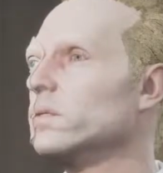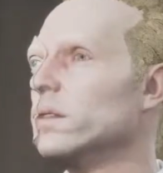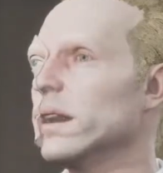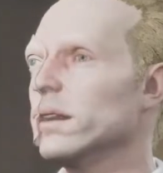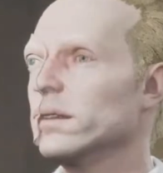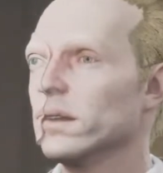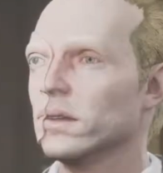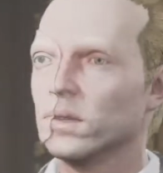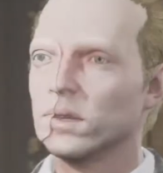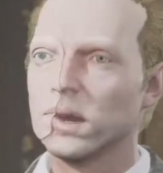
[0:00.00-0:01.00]
Yes,
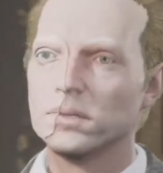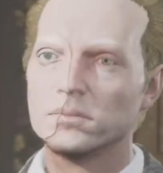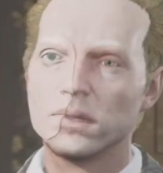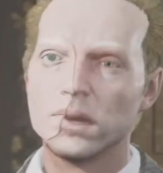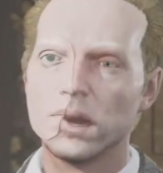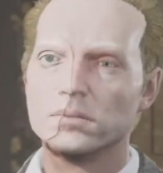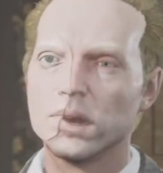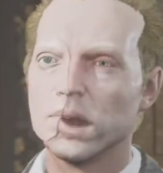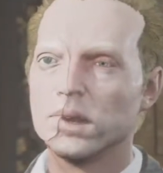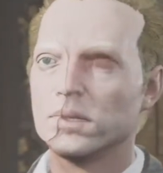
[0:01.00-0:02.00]
Graham
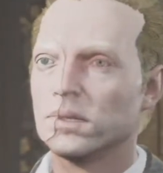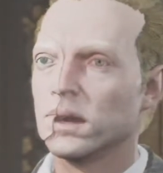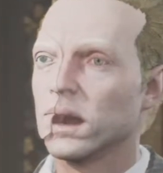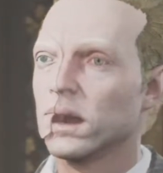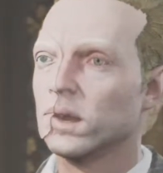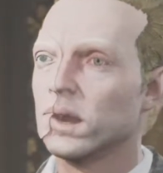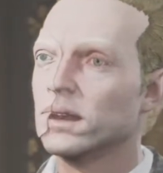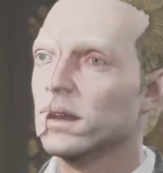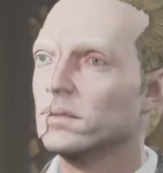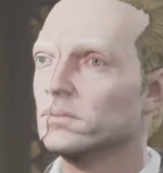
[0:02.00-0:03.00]
Carpenter. Wow, your face
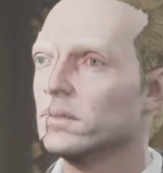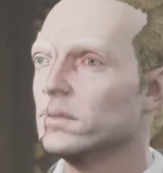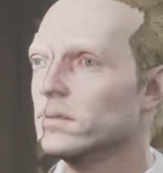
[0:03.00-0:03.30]
looks fucked up,